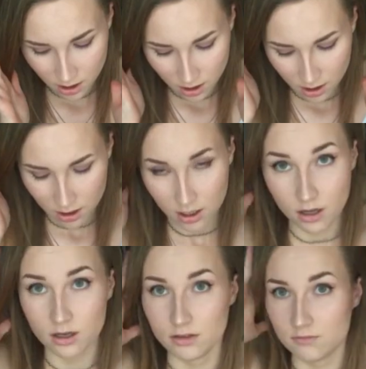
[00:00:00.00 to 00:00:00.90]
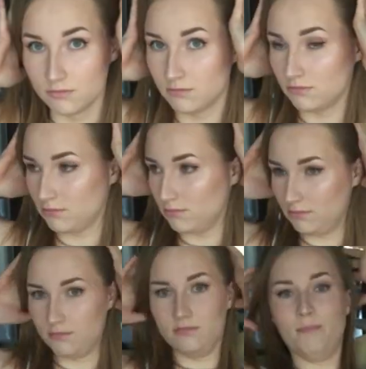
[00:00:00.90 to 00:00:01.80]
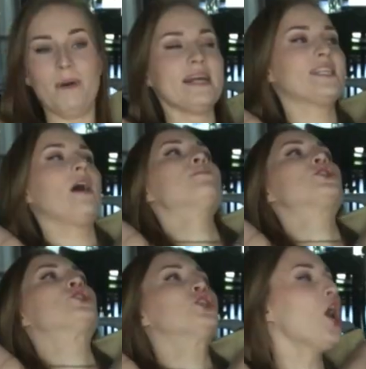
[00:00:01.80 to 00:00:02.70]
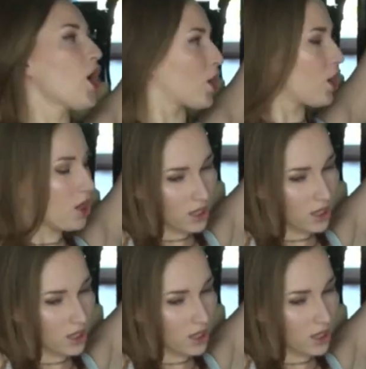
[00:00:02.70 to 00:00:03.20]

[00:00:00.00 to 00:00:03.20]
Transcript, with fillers: Dumb. Bitch, I'm shook.